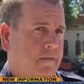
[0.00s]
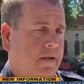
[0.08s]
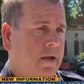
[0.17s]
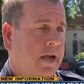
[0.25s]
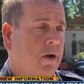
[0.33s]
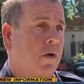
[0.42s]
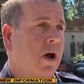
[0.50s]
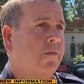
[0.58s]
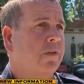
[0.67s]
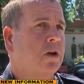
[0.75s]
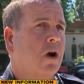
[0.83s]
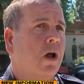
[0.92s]
And I don't
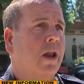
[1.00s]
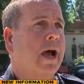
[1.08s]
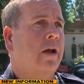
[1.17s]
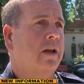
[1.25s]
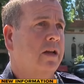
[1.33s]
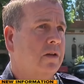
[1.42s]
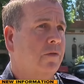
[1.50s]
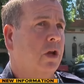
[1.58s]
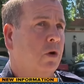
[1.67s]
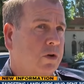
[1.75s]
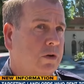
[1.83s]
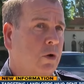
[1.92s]
often call out an individual
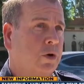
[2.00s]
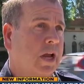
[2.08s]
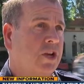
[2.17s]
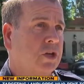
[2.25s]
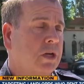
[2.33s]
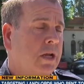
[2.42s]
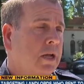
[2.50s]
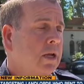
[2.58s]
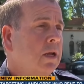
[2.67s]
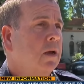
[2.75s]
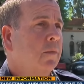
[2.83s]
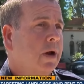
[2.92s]
location,
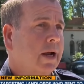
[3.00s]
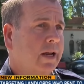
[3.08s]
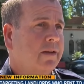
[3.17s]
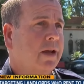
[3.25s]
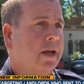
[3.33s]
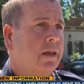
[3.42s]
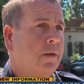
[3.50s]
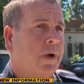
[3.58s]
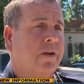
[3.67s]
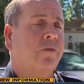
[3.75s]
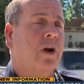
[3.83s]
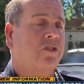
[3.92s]
but I got to tell you that my
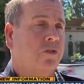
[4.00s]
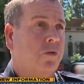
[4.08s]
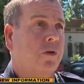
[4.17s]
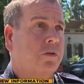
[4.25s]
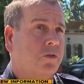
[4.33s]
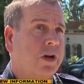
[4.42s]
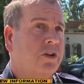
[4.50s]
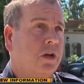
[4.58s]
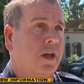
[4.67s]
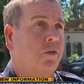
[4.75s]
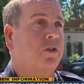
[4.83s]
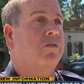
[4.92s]
frustration
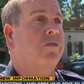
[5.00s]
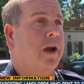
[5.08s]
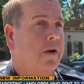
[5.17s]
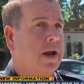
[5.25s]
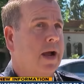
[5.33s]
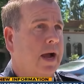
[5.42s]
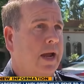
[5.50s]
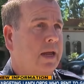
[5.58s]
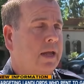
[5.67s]
level is very high.